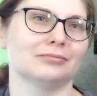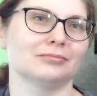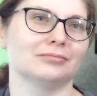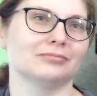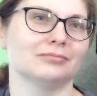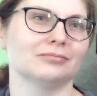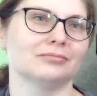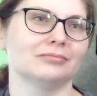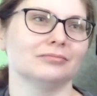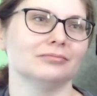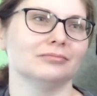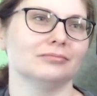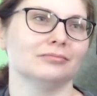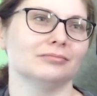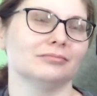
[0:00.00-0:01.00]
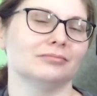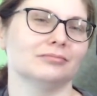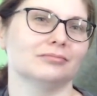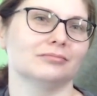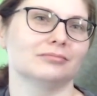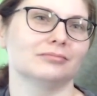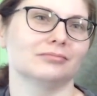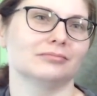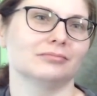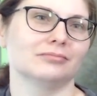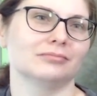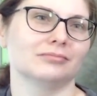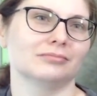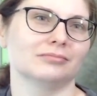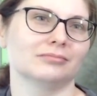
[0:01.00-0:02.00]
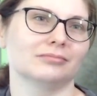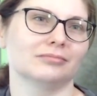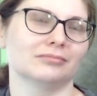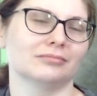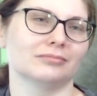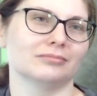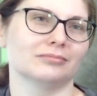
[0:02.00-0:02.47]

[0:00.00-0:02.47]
This person isn't speaking.